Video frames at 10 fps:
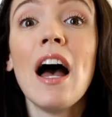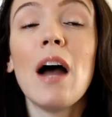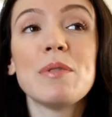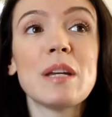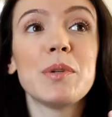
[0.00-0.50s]

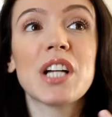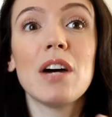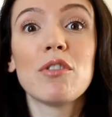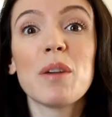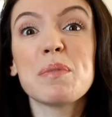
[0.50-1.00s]
I was able to
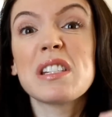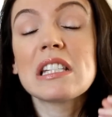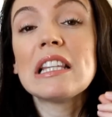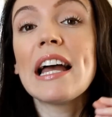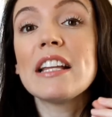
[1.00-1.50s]
cover up
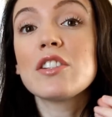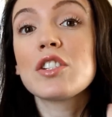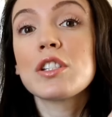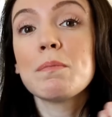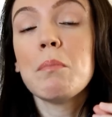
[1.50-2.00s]
slight
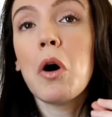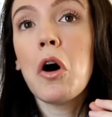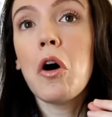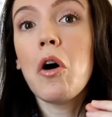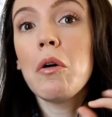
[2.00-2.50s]

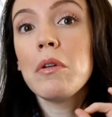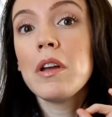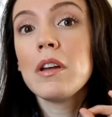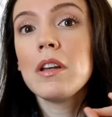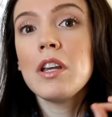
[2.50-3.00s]
small,
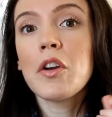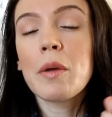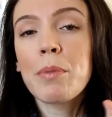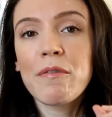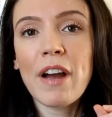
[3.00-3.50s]
you know,
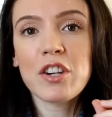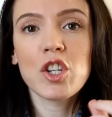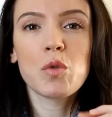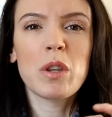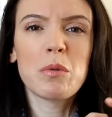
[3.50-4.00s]

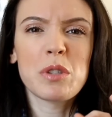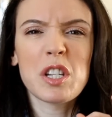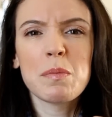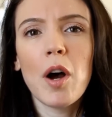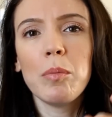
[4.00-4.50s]
imperfections, whether it was a
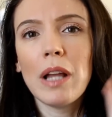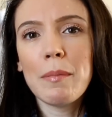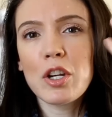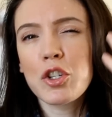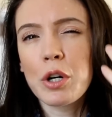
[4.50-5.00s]
small
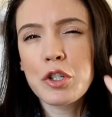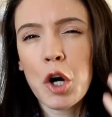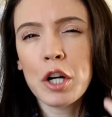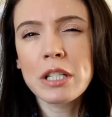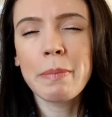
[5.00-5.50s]
blemish or a
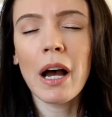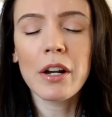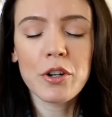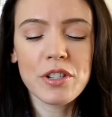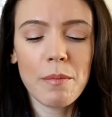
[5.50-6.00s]
dark
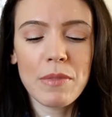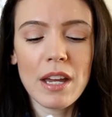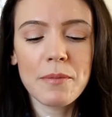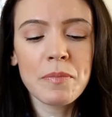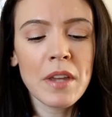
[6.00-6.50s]
spot or
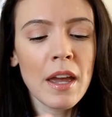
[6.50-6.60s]
something.